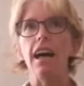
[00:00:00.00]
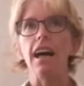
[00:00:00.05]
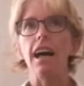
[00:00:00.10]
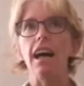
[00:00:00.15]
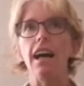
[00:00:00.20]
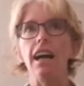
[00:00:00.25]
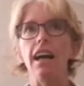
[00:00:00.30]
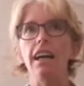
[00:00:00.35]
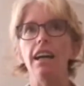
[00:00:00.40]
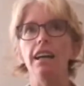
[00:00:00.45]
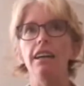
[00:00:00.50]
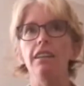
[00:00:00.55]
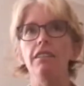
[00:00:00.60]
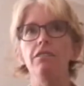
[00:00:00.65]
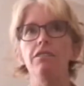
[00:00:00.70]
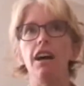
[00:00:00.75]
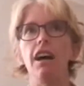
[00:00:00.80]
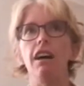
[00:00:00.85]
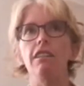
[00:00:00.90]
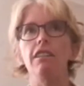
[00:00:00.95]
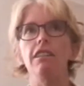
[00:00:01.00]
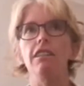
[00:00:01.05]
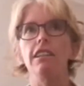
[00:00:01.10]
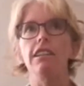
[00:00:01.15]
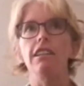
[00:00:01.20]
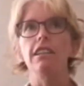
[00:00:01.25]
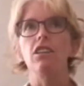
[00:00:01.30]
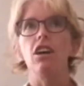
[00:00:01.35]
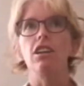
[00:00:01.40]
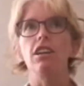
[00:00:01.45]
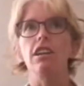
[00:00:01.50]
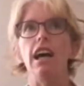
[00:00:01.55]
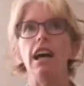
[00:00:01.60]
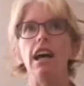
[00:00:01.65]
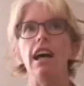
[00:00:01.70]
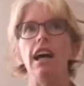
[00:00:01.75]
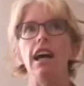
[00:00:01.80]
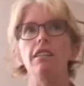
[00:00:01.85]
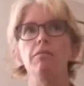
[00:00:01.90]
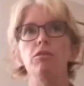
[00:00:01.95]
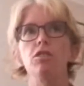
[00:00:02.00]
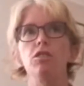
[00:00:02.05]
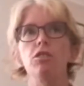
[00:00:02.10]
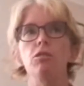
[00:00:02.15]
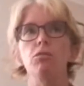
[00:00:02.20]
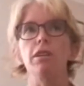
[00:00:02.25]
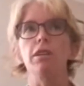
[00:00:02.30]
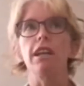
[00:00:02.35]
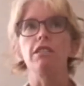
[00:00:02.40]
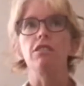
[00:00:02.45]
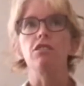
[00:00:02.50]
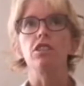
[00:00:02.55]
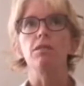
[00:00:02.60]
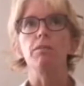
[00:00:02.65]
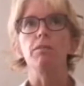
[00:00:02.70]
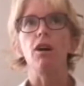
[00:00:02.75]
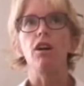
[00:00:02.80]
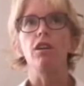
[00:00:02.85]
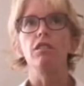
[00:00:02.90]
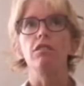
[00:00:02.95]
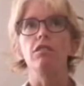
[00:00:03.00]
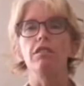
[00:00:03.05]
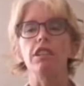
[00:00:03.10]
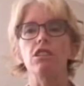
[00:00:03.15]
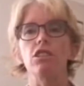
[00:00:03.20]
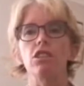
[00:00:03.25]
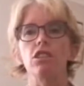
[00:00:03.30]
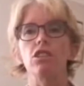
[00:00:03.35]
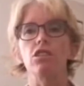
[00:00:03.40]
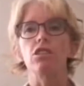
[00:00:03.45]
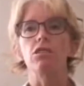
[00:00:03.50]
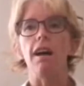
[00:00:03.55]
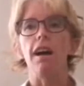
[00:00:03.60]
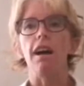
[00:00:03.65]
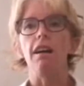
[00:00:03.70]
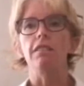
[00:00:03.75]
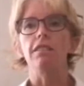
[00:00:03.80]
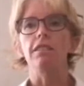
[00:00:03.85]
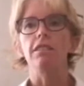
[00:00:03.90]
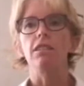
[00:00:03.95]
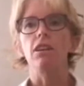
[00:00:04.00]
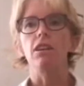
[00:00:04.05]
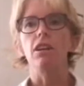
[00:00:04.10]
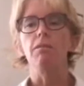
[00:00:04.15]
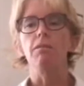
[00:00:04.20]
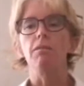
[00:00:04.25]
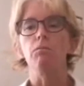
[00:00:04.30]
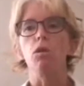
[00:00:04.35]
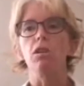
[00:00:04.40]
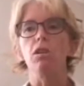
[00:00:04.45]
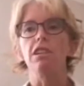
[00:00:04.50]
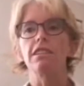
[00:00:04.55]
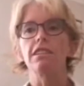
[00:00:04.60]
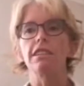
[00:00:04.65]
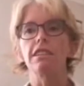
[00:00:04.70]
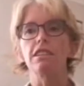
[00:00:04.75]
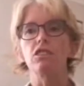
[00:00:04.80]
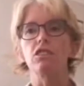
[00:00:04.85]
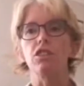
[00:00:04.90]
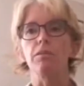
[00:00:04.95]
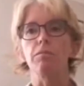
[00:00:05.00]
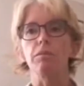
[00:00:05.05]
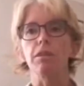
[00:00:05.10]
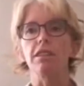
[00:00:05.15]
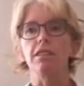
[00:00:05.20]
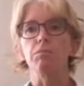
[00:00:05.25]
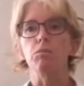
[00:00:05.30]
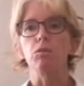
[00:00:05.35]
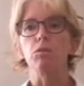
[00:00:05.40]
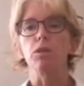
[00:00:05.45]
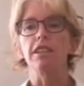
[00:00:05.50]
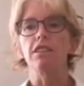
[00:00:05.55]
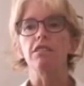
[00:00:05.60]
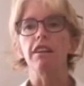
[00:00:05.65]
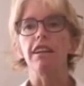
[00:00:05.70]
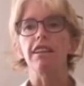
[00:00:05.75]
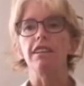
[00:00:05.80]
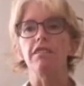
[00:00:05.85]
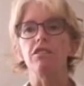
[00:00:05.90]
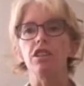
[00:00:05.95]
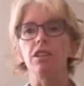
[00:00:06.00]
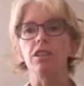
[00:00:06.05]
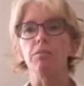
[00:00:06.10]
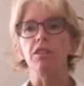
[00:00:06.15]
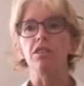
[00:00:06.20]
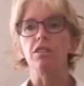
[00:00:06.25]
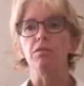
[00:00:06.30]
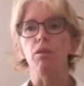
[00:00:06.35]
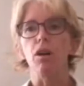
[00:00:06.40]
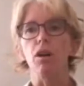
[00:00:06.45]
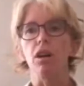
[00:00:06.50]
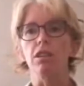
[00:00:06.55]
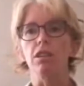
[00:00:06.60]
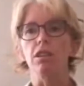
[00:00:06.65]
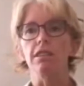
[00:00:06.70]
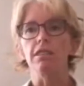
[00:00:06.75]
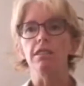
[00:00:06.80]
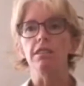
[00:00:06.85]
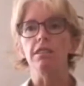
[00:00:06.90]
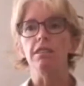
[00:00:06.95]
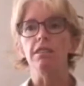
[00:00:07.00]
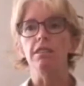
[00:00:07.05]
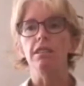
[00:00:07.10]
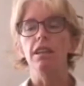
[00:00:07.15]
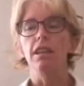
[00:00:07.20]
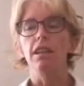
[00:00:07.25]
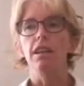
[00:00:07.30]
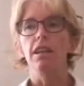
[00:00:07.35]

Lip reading: I found Lillian online when I was doing my own research around more holistic treatments, more integrated treatments of Parkinson's.